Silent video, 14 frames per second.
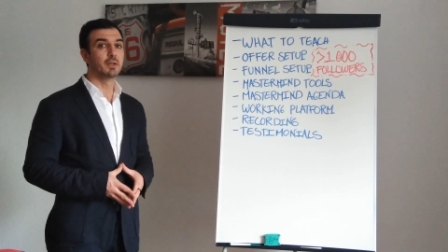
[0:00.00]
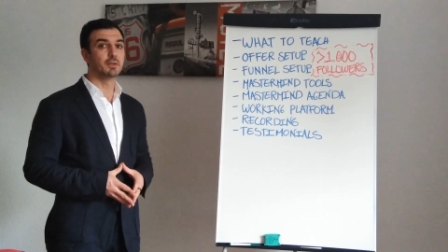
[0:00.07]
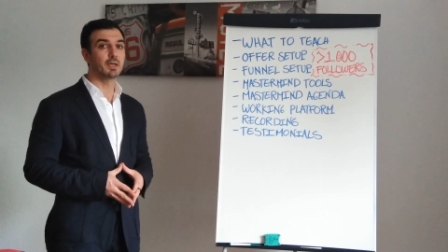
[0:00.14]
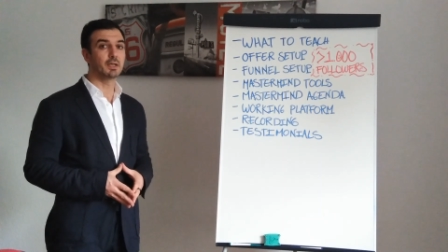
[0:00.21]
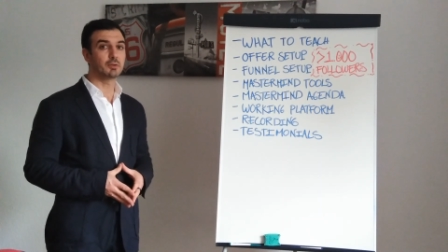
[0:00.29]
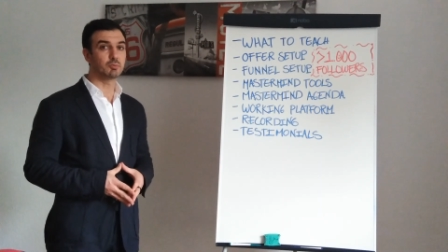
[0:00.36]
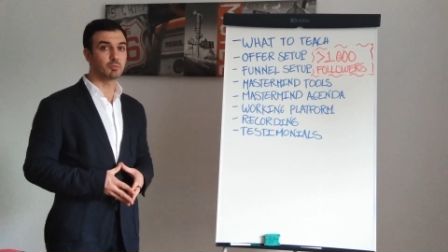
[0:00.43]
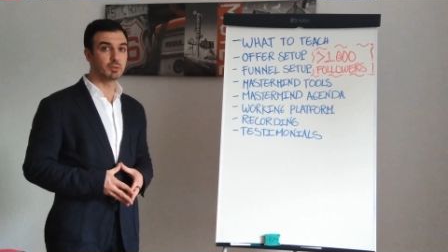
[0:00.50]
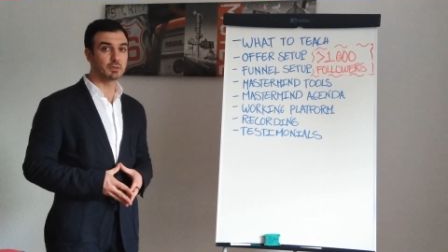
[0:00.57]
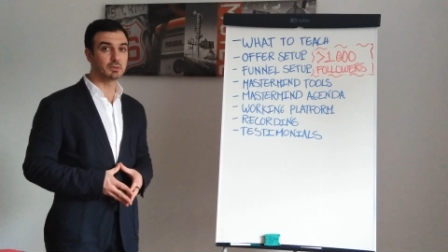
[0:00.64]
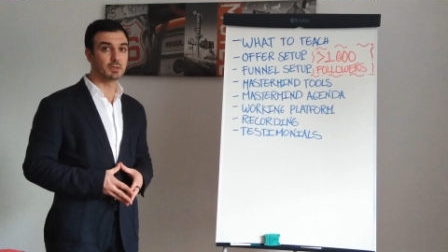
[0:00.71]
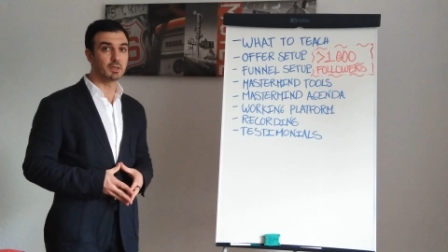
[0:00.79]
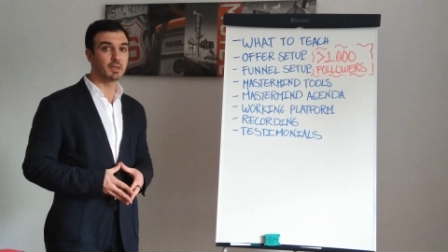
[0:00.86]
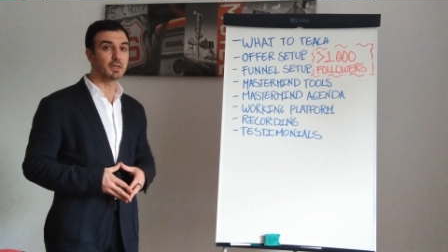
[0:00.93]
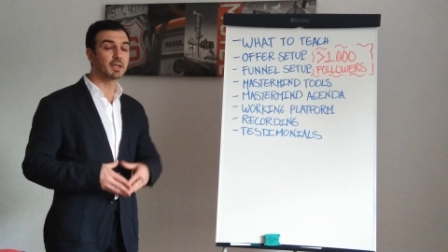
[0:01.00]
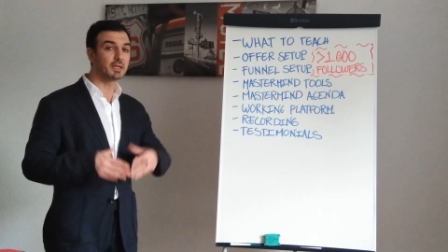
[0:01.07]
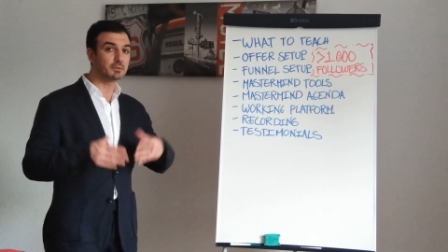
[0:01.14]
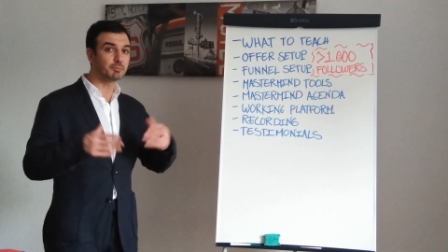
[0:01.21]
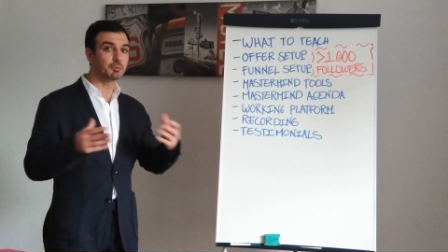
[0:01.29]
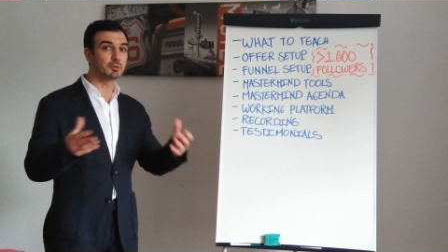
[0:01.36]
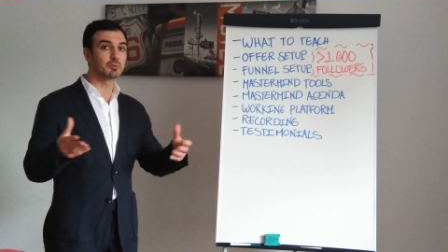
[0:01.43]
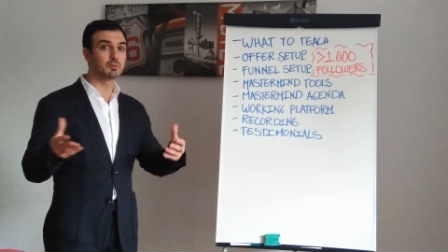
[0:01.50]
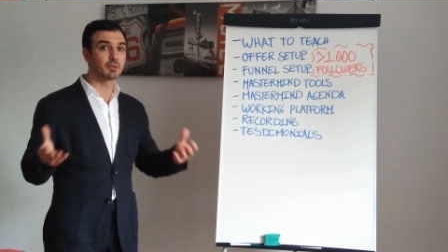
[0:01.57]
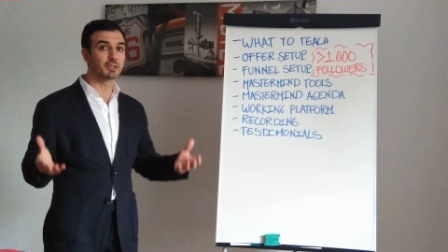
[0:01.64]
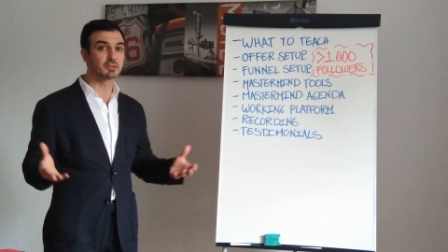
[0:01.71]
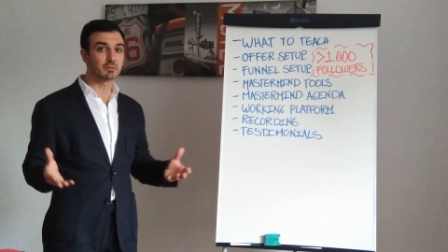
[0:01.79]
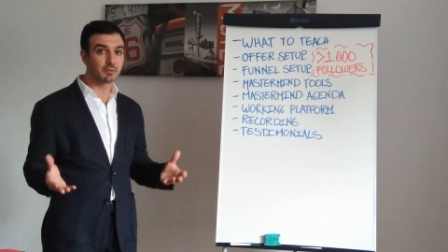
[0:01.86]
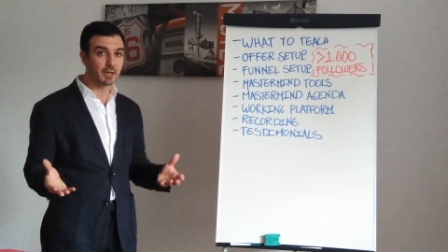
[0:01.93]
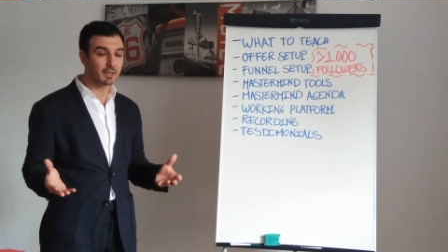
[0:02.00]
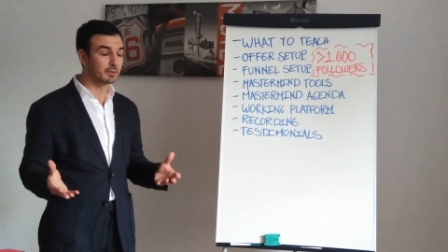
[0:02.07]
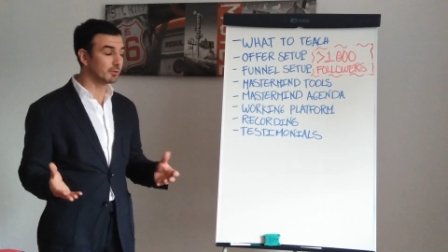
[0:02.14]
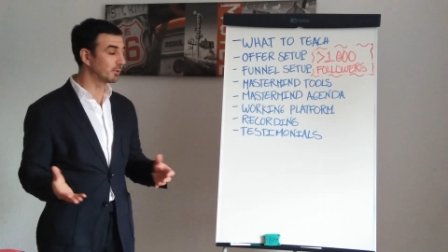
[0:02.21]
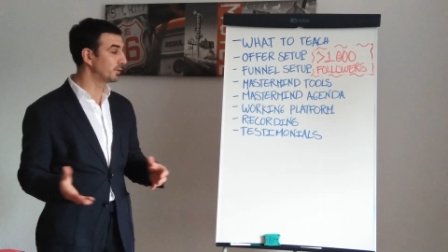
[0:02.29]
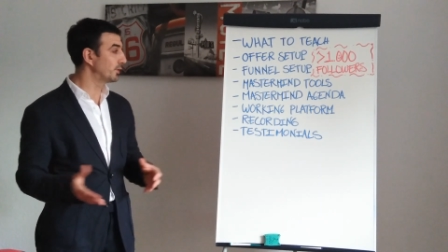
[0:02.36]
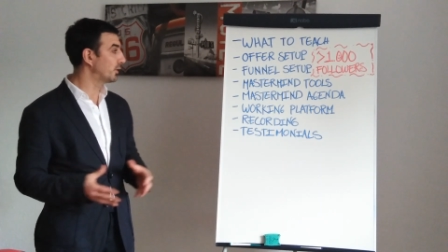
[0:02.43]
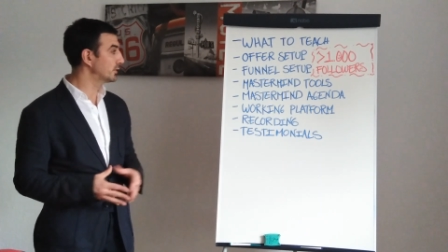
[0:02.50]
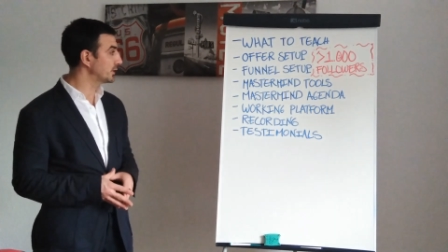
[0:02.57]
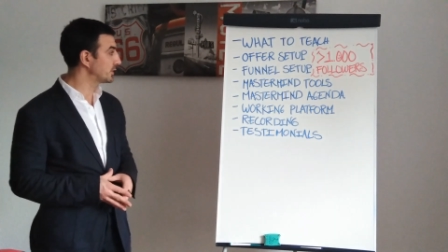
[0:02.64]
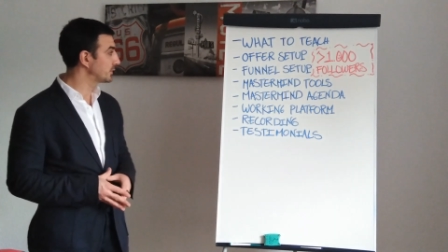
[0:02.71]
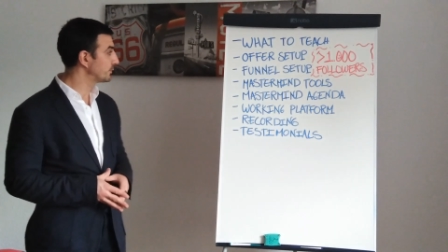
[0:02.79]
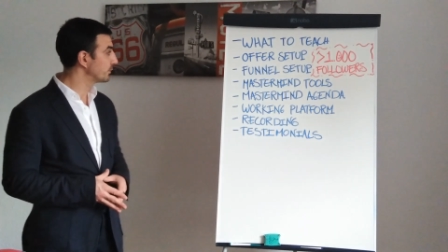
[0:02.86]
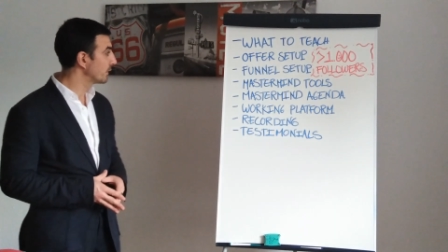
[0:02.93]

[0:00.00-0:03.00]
that will help you to extract your knowledge.